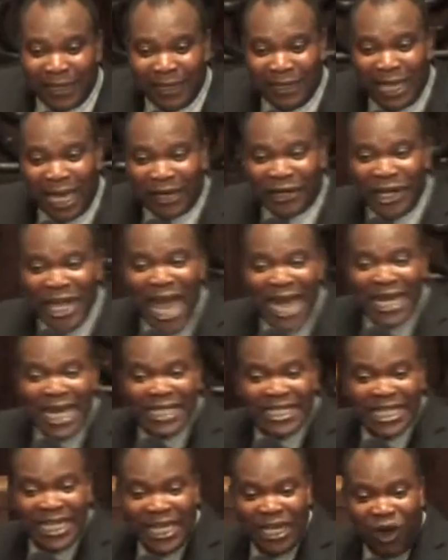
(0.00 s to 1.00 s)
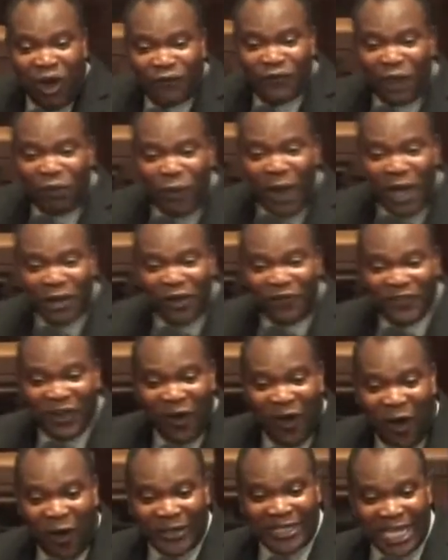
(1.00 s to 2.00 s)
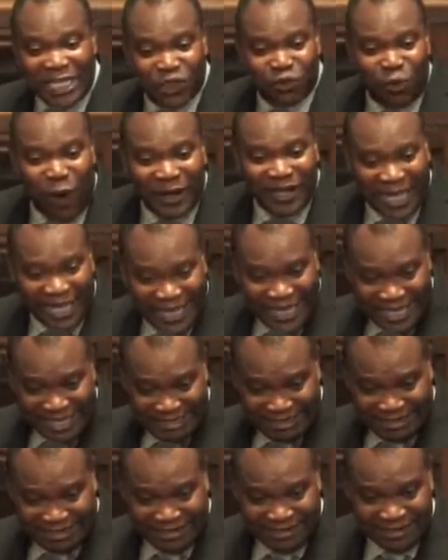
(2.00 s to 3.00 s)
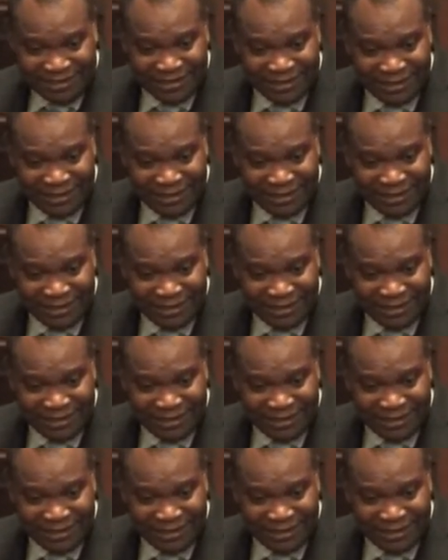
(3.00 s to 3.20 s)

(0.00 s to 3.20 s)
The reality of the word of God is what it is.